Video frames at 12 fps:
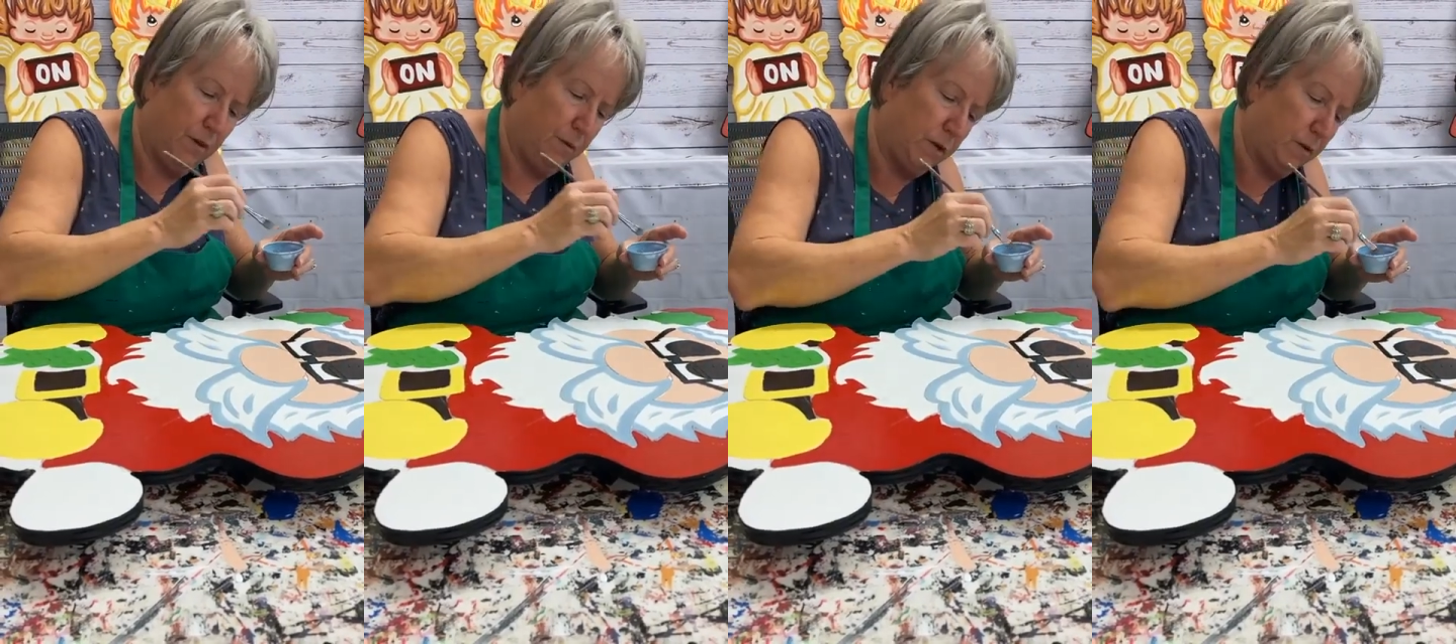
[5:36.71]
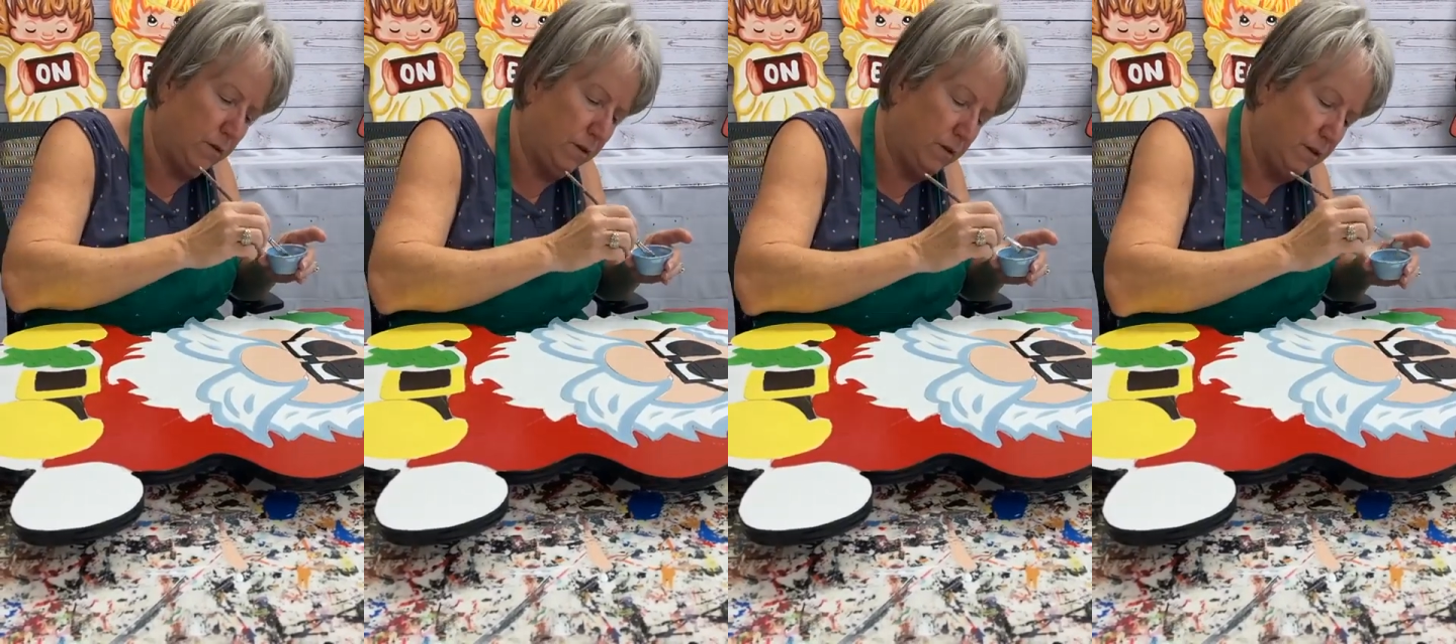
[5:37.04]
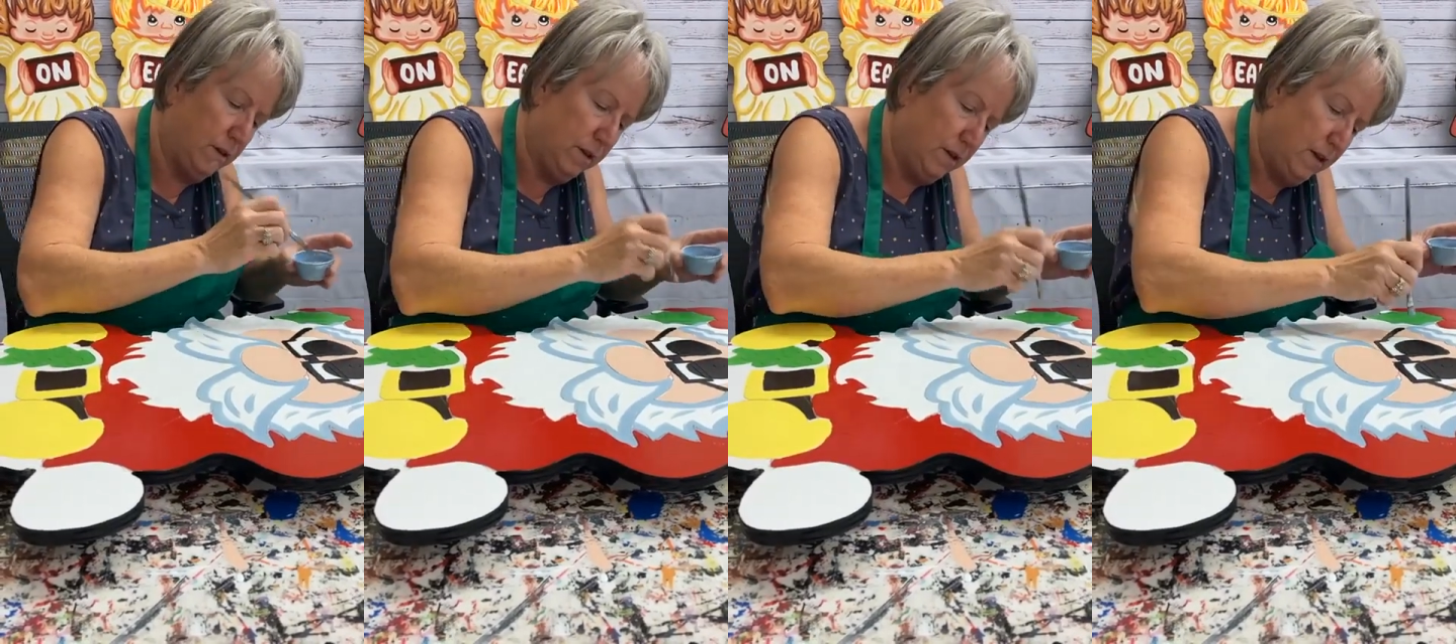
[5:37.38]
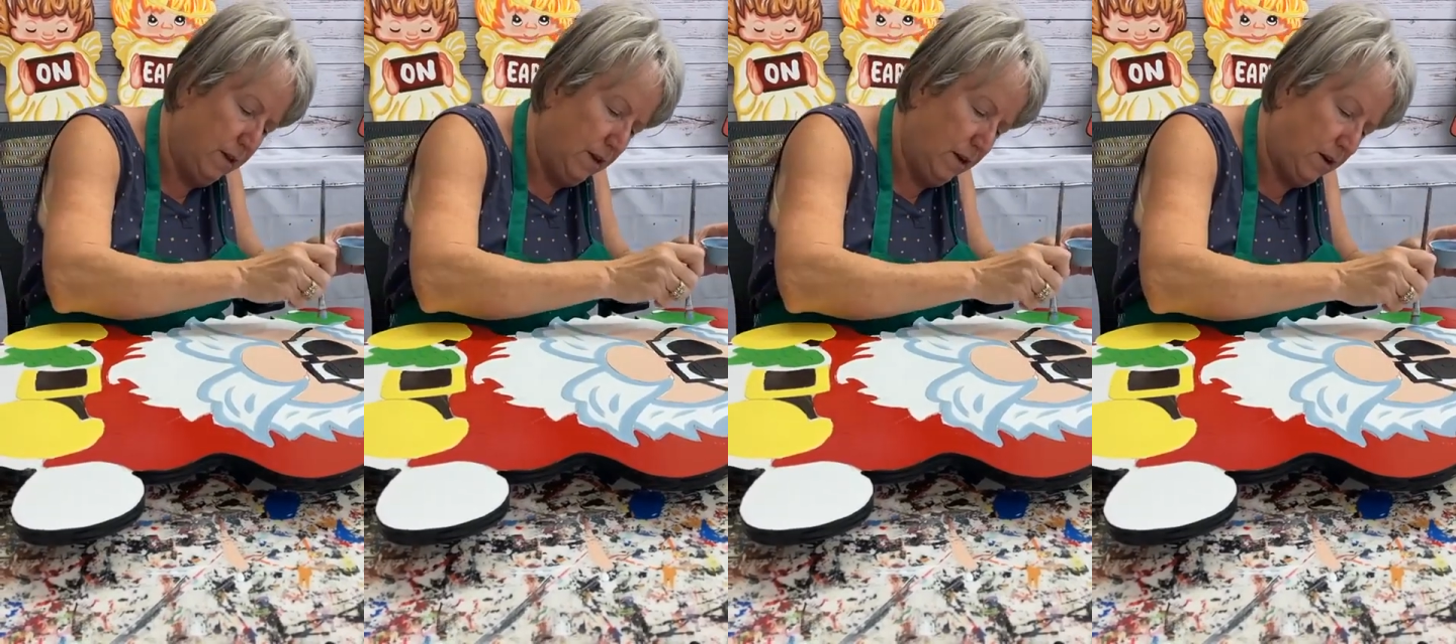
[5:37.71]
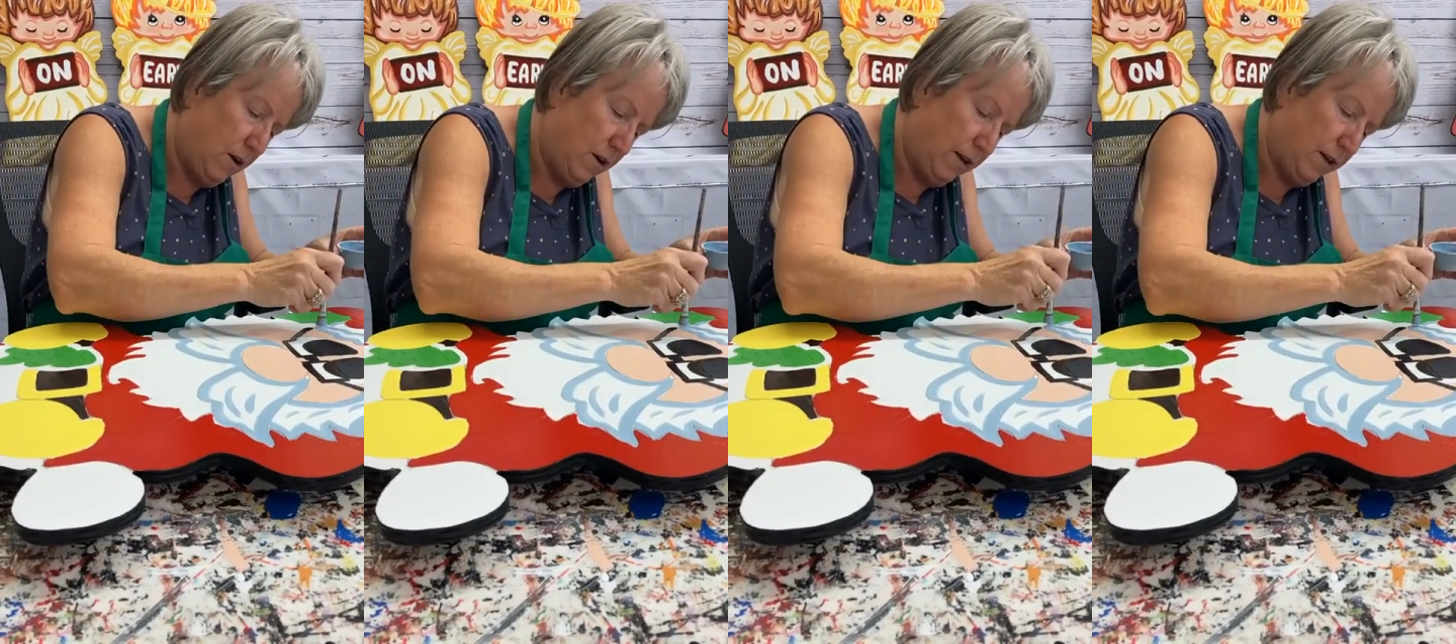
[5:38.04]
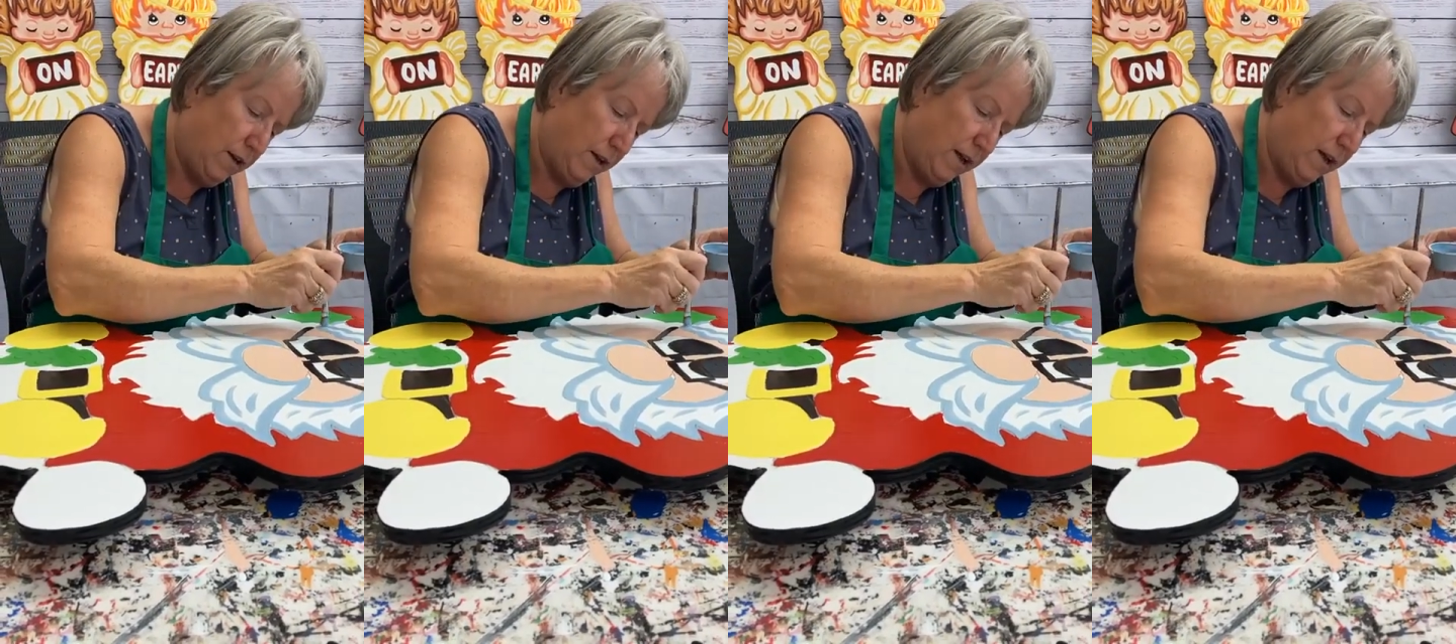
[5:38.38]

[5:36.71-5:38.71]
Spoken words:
There we go. All right,